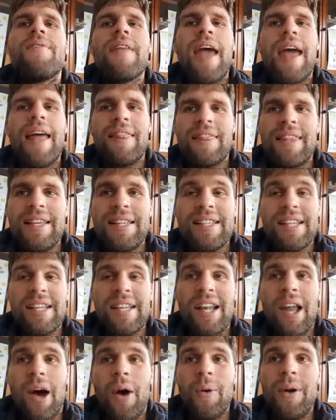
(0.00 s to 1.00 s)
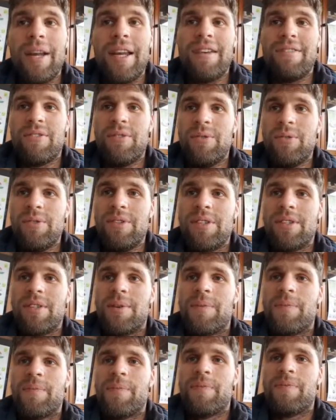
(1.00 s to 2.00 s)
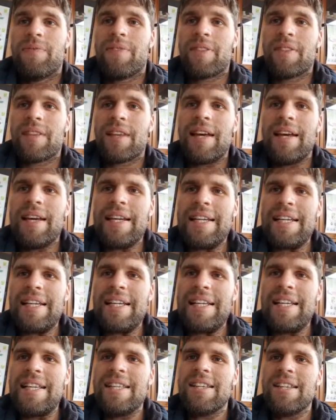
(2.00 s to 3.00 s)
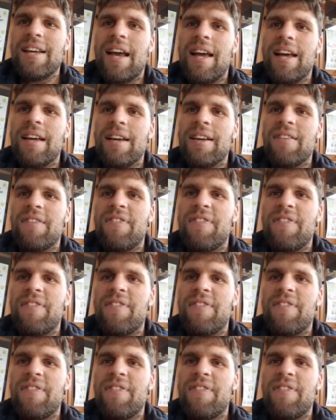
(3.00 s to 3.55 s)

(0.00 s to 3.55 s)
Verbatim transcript: at these lower levels it is uh,